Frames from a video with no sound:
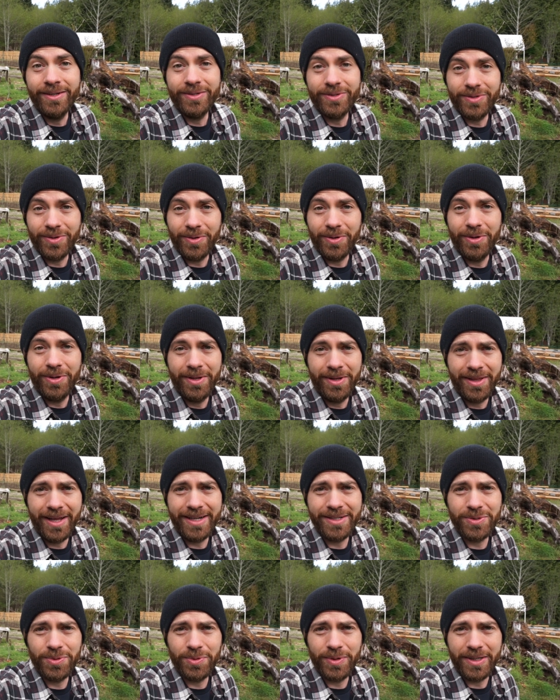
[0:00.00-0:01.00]
So
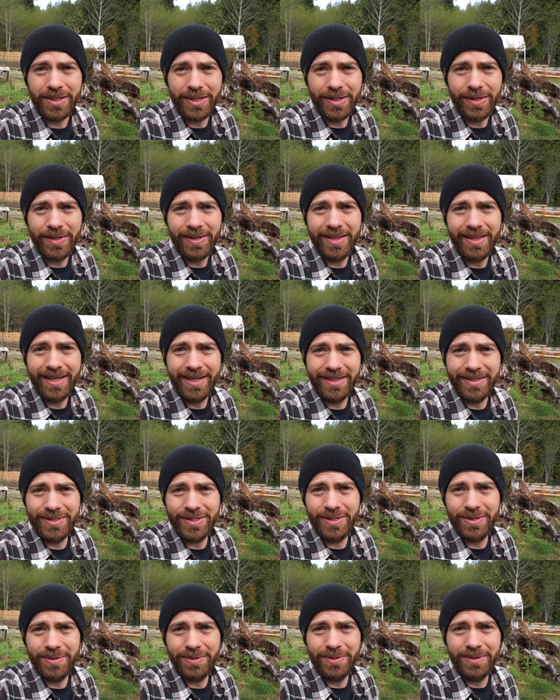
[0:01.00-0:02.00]
that's a really good thing
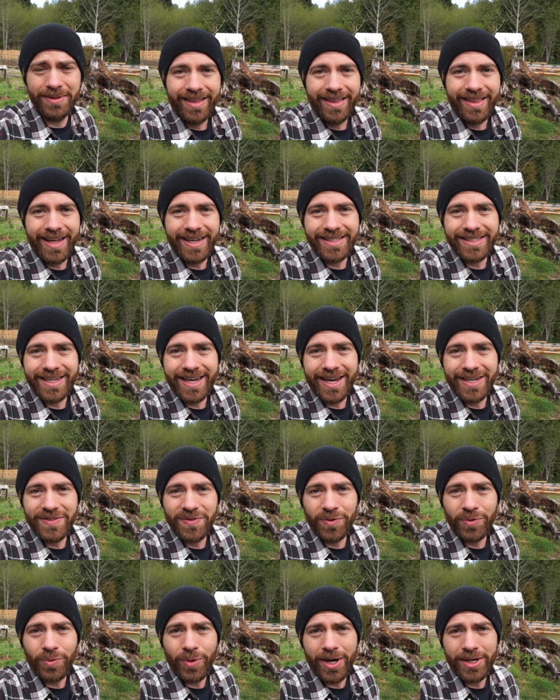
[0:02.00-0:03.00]
too. Thanks guys
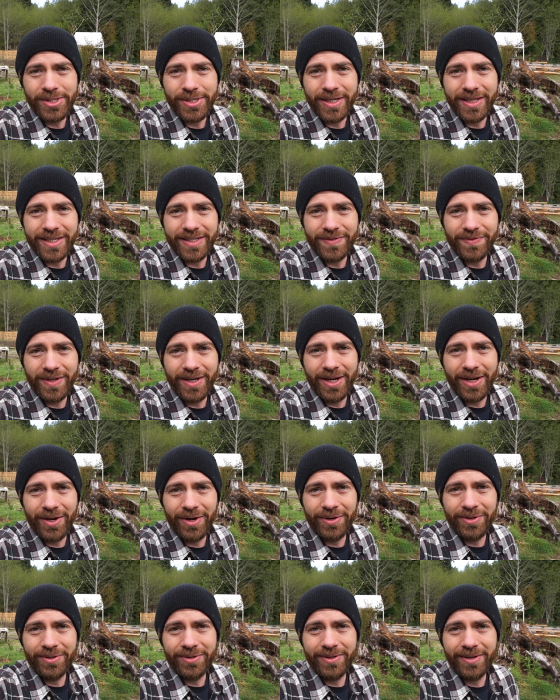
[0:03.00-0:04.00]
for watching this
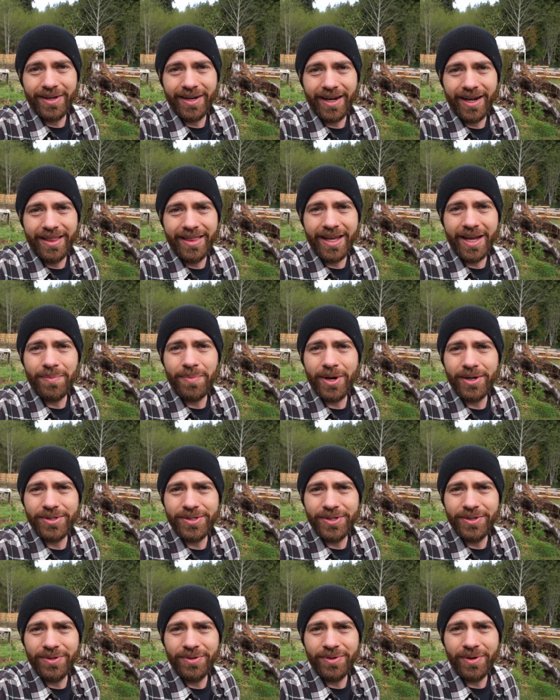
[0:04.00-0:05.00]
video. I think
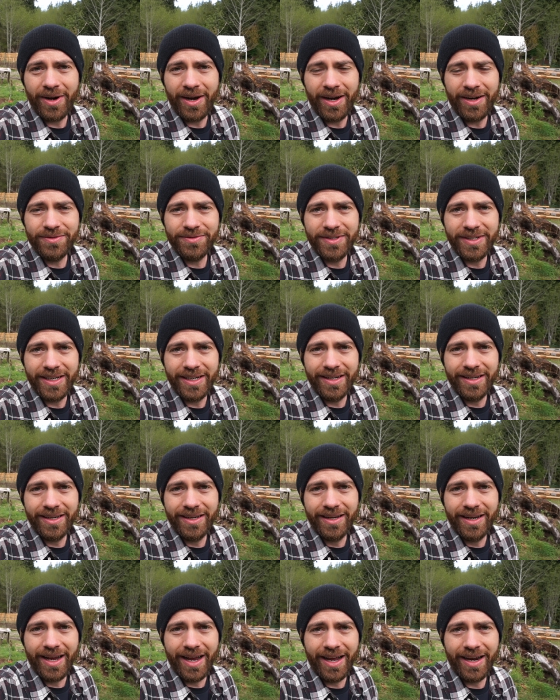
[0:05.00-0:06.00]
about you often,
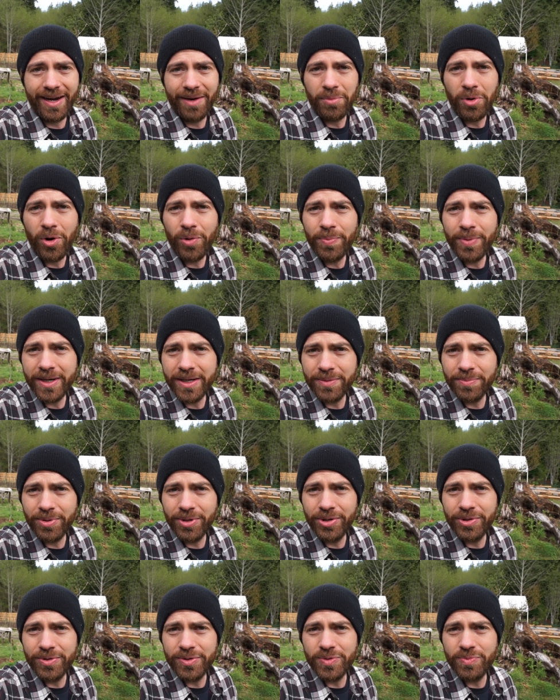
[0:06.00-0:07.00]
and I'm hoping to
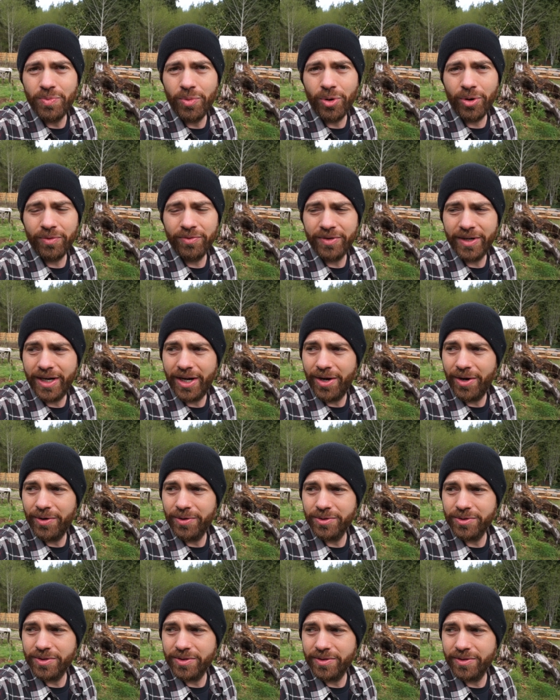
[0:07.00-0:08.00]
produce more
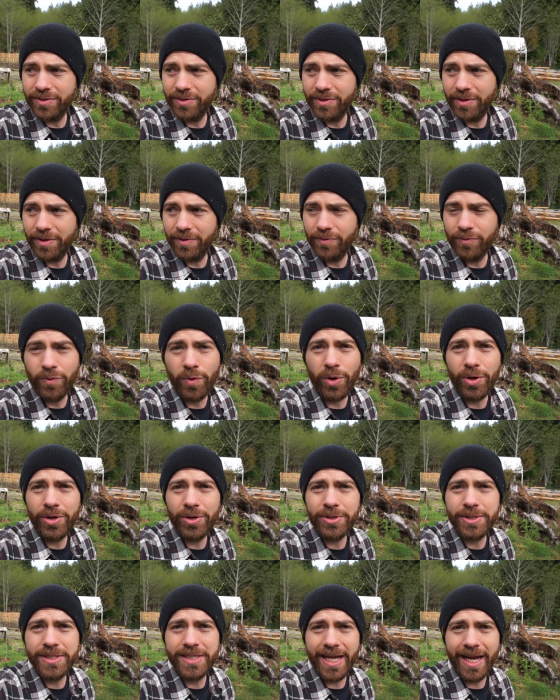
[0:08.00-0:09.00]
videos for
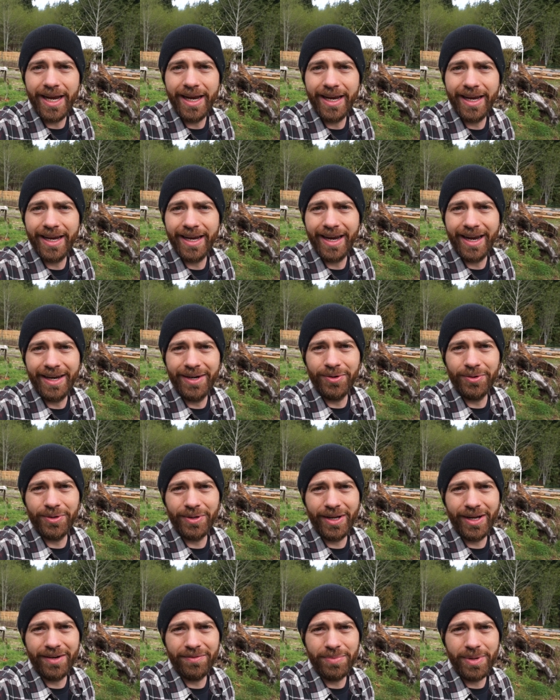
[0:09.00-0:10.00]
your sake. I know a
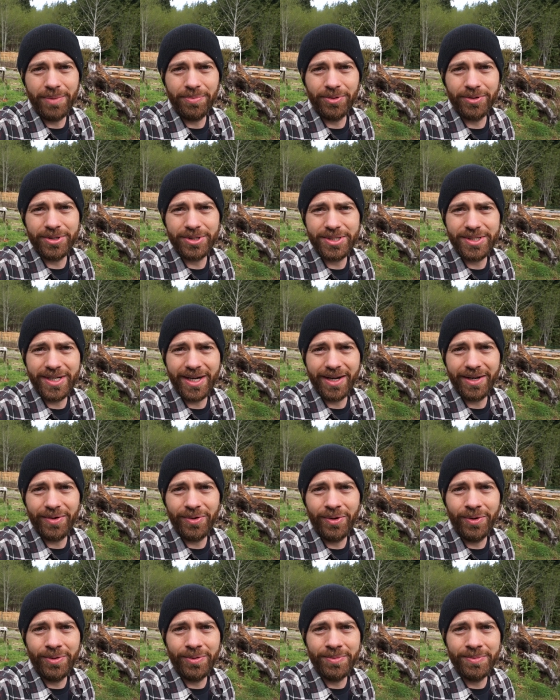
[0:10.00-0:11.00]
lot of people are stuck at
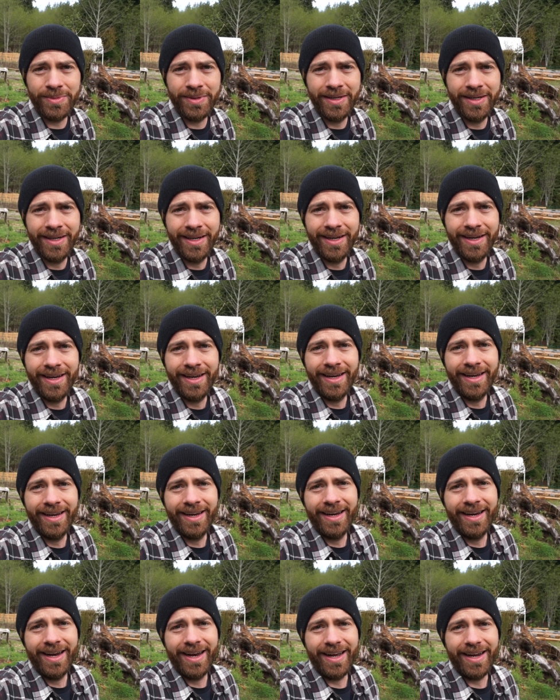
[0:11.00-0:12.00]
home,
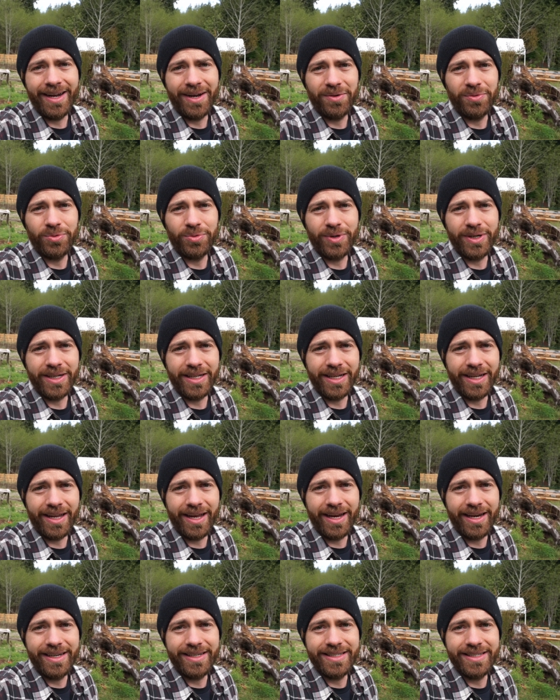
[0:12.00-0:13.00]
and I'd really
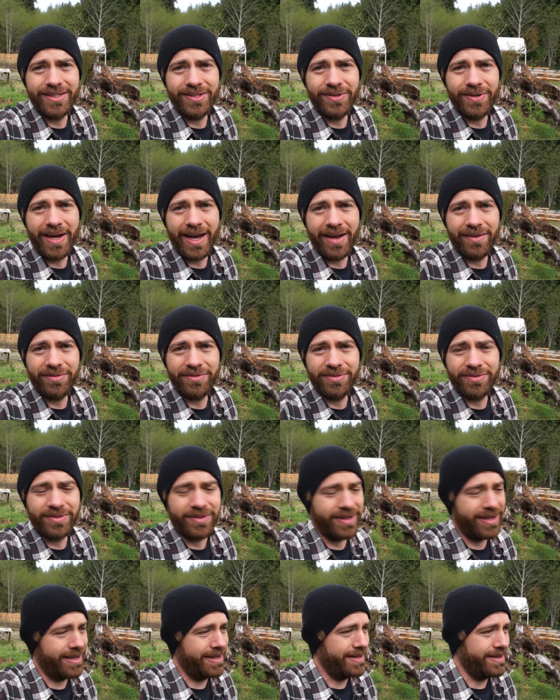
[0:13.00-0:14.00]
like to
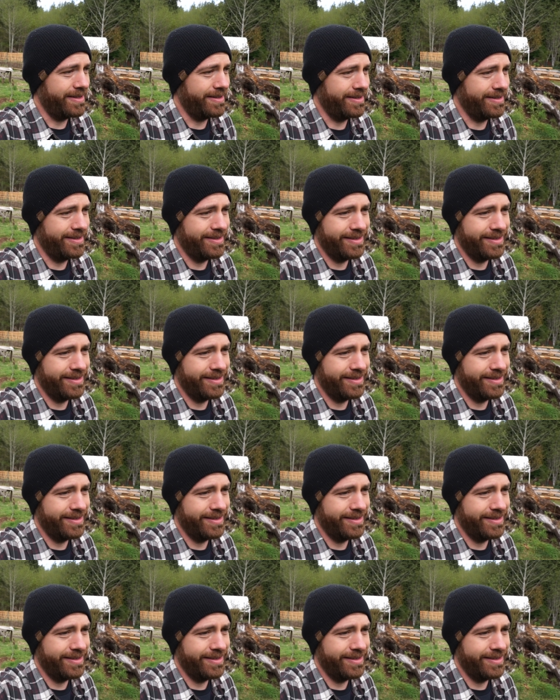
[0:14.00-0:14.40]
have uh,